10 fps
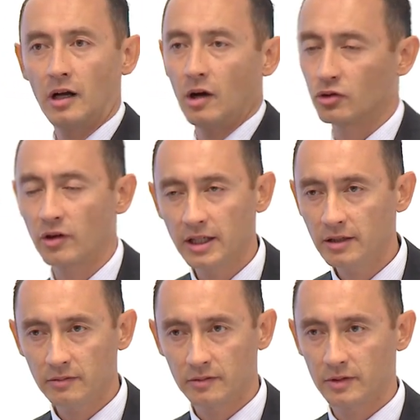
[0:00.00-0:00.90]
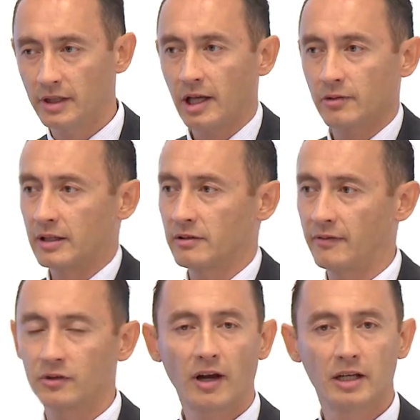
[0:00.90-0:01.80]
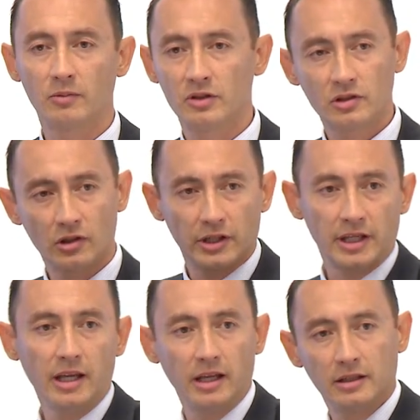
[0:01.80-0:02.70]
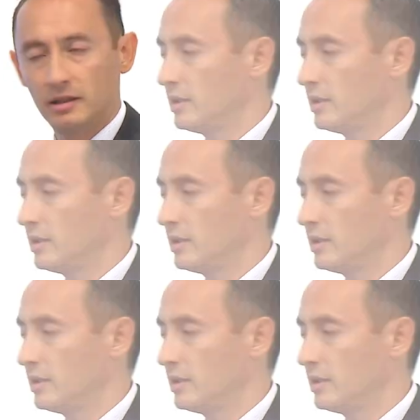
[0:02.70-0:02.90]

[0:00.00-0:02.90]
Oh, training? No, you have to have training, we just got the kit.